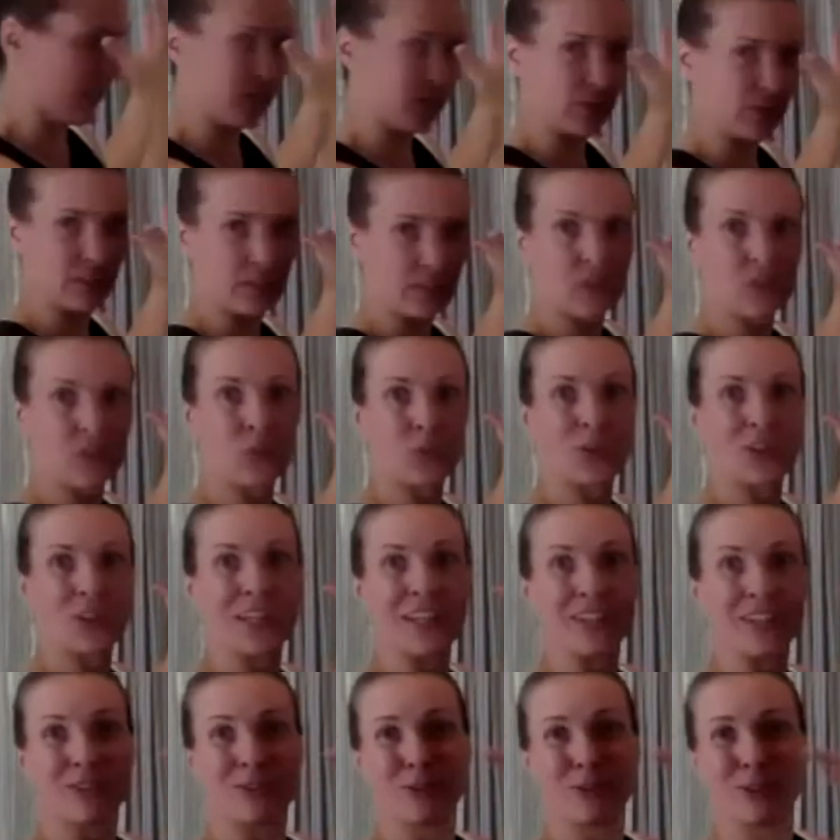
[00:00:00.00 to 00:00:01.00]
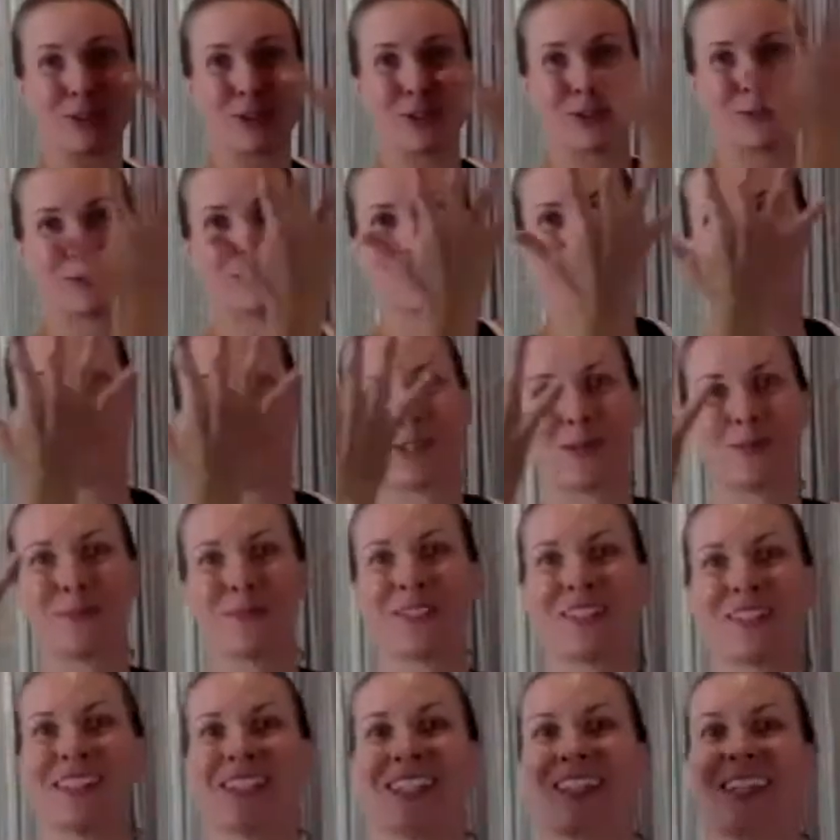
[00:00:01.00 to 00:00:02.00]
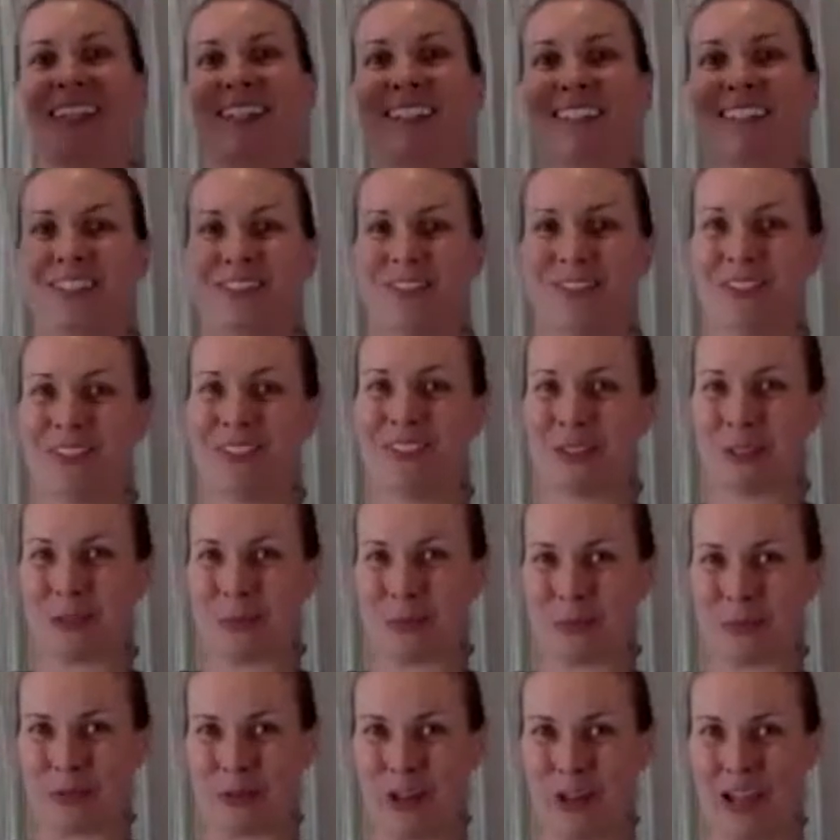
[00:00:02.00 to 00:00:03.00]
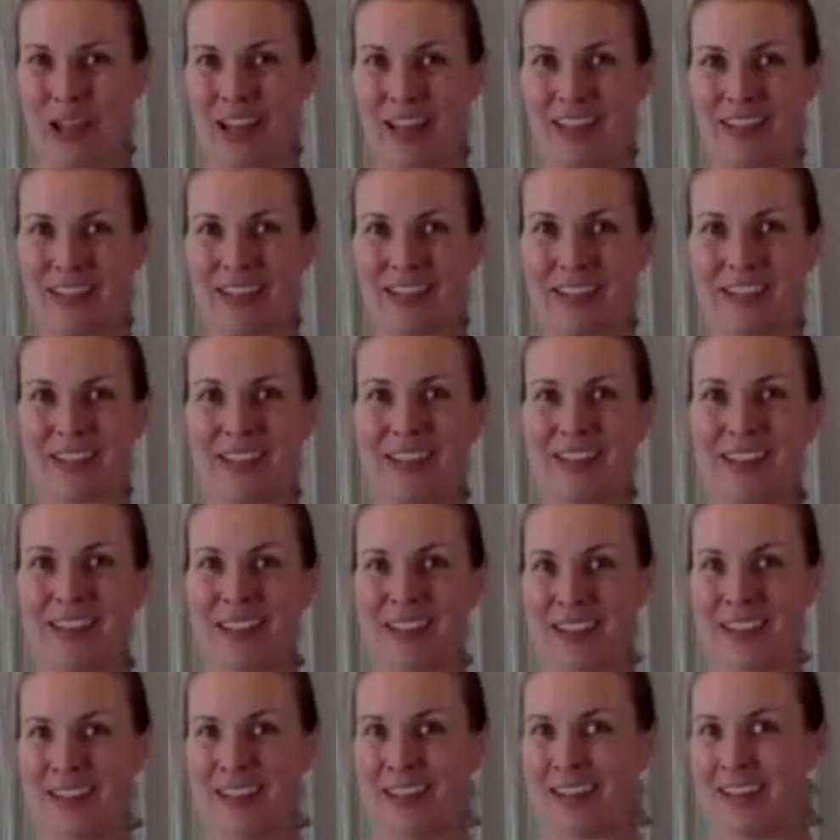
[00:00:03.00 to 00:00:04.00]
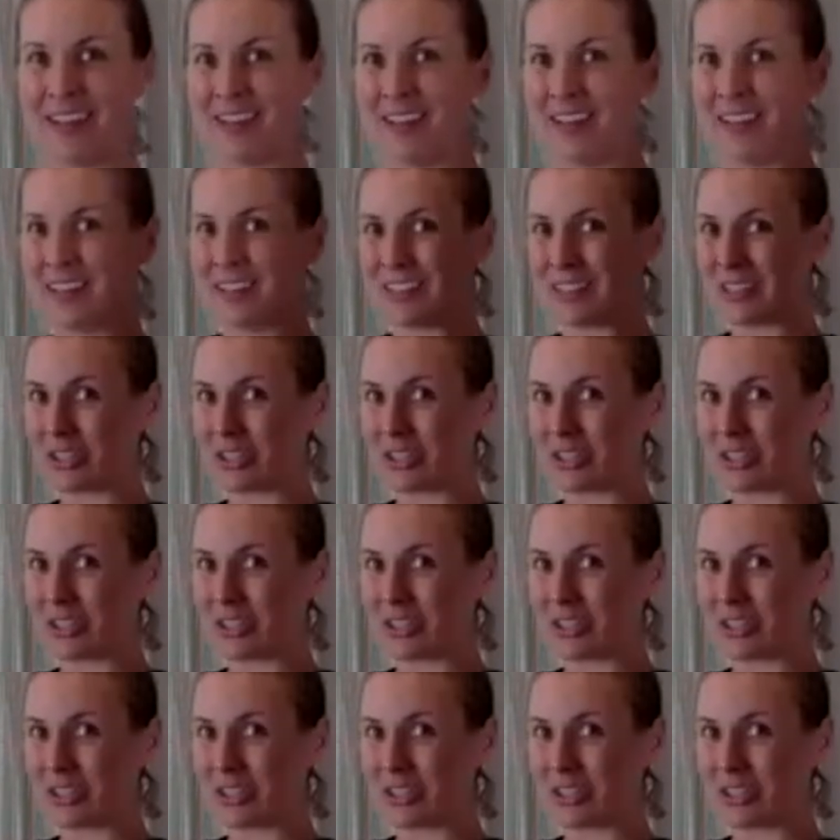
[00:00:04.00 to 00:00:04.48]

this is where that slow flow comes in, using your breath to